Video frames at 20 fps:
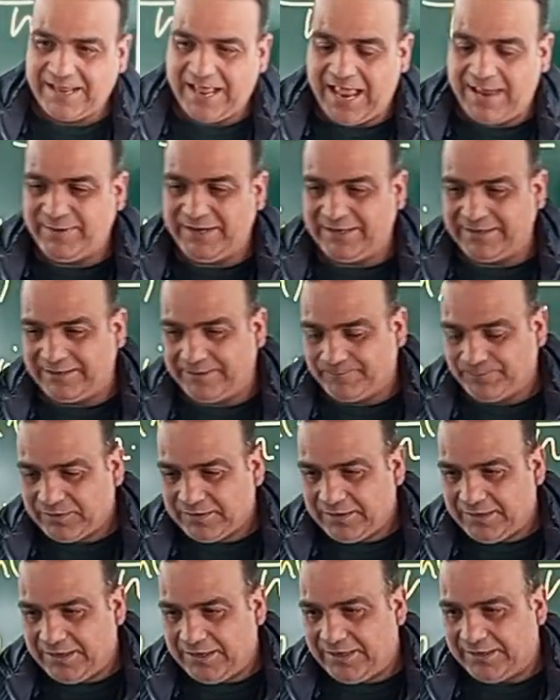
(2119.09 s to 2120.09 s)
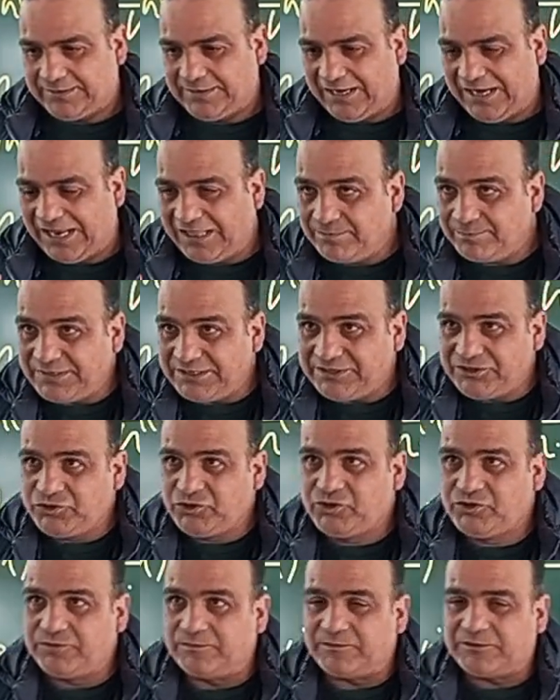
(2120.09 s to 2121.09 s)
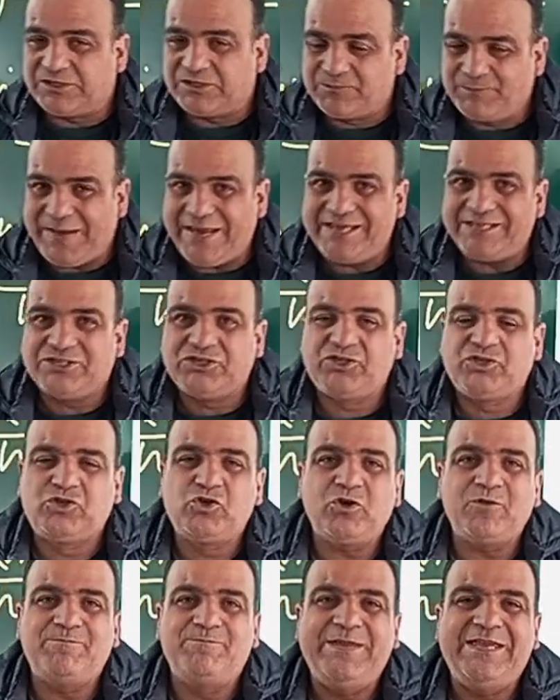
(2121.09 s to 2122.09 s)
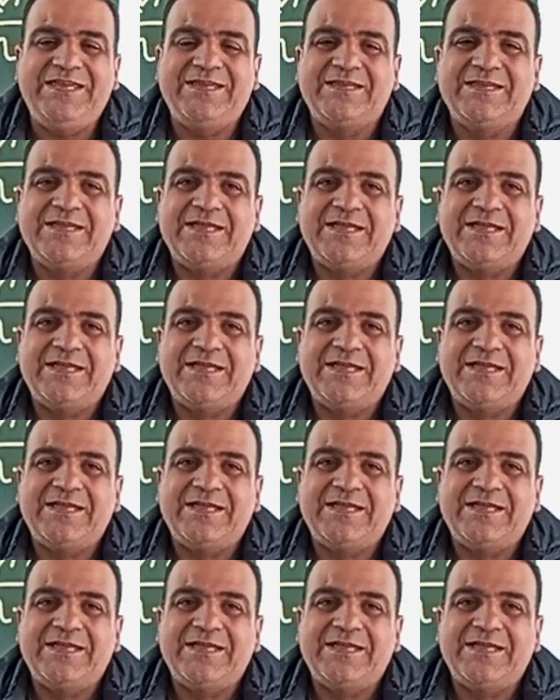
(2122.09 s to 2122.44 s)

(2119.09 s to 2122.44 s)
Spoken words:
I mean, the Hilbert space should be,